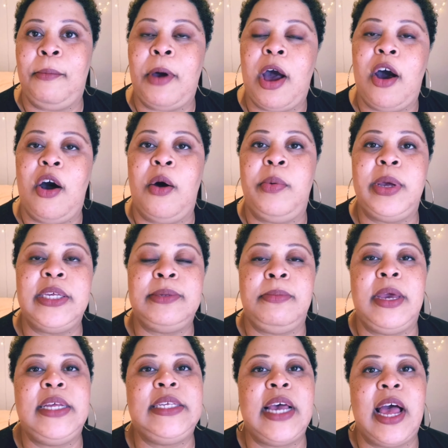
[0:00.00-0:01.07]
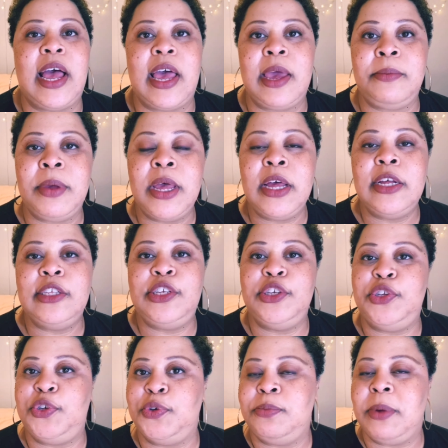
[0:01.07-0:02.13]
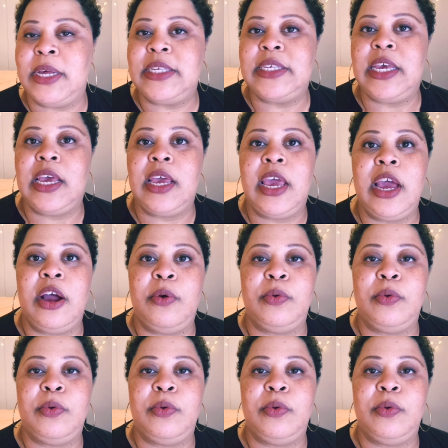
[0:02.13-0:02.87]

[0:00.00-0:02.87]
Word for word: I always make time to do my skincare